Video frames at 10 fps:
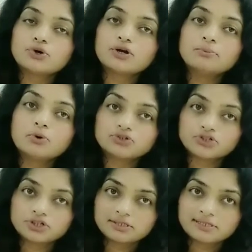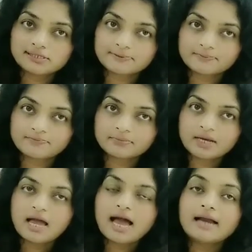your emotions,
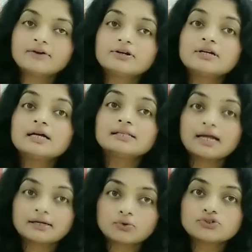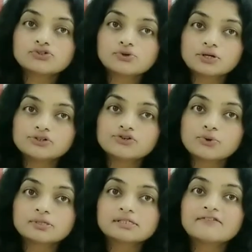and that also
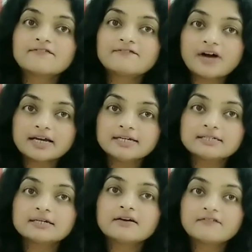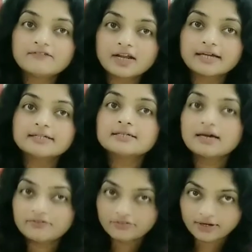controls the fight, flight,
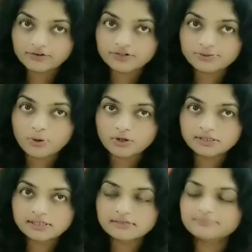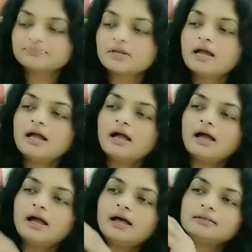and fright response.
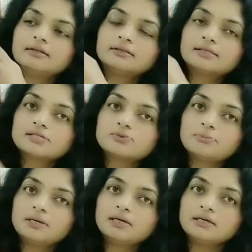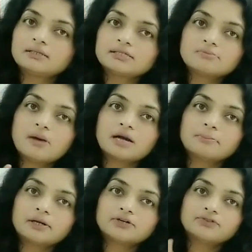And this would be the smart
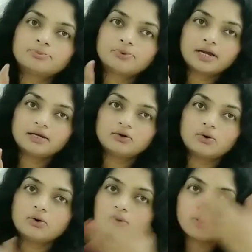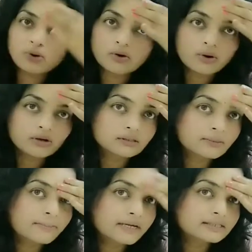part of the brain, or the
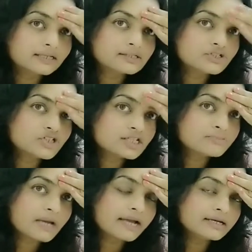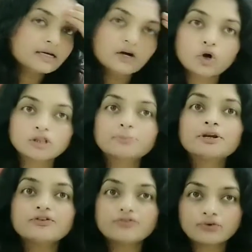bit that's just behind here, called
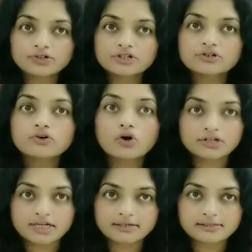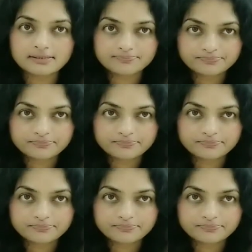the prefrontal cortex.